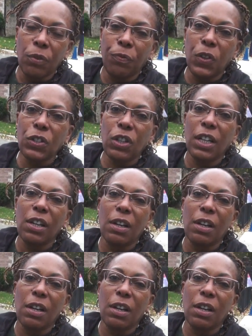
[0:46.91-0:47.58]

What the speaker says: And there was